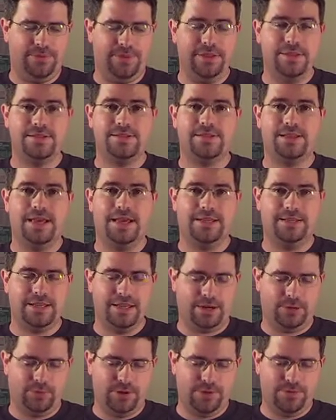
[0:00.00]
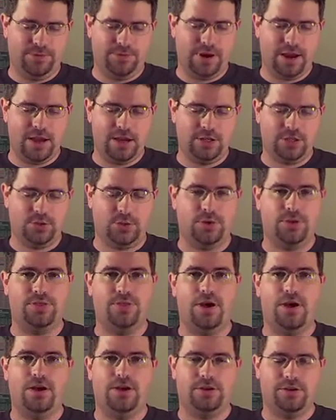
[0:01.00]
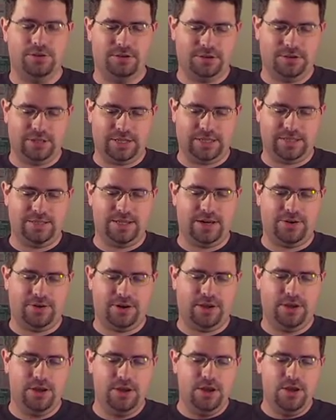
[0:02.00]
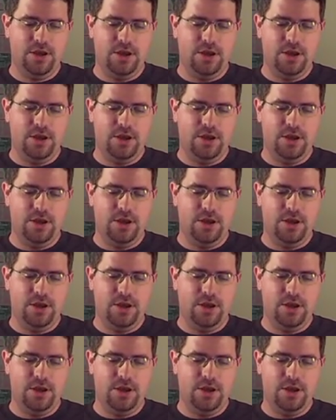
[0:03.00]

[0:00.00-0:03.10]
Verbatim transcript: things like data refresh, orthogonal, etc.